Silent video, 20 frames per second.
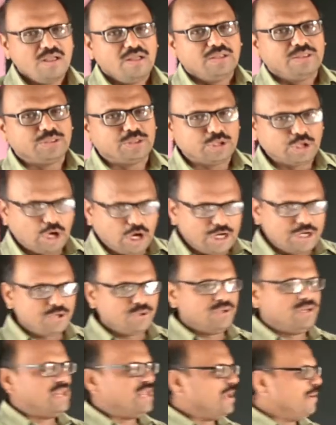Not
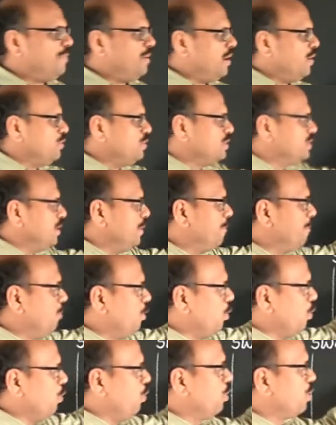only about the
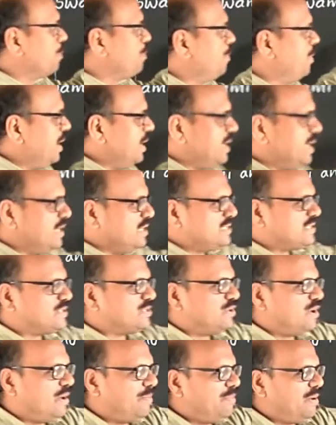book but
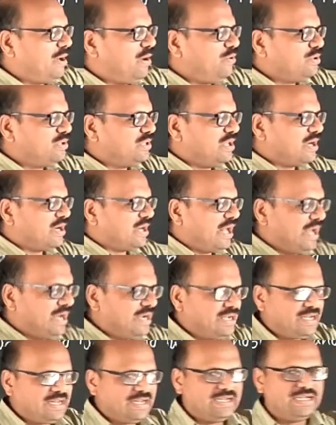also about the
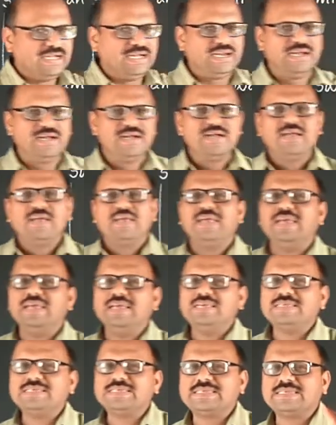writer,
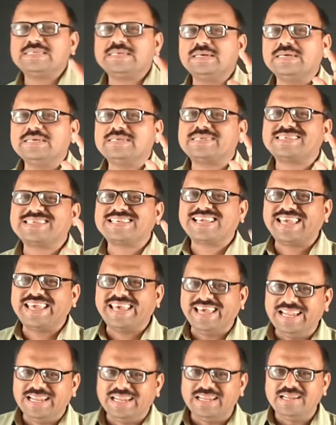his
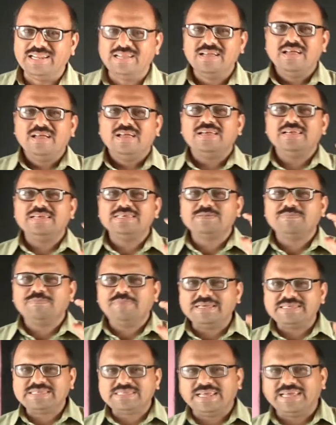skill, his
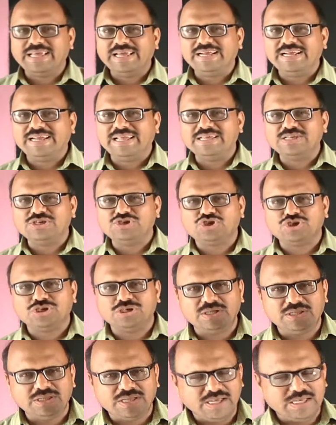basic
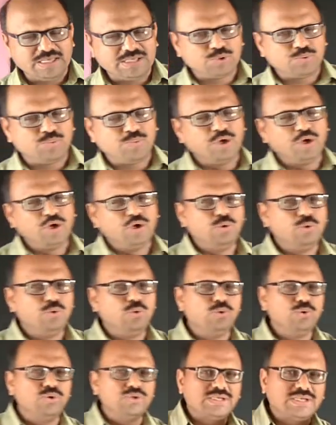intention, his
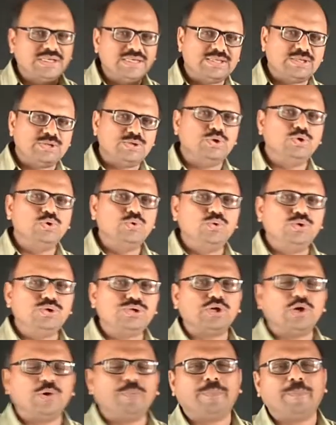views, his
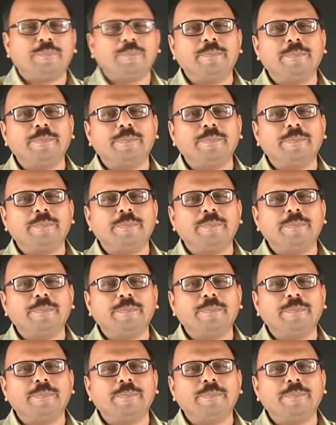use of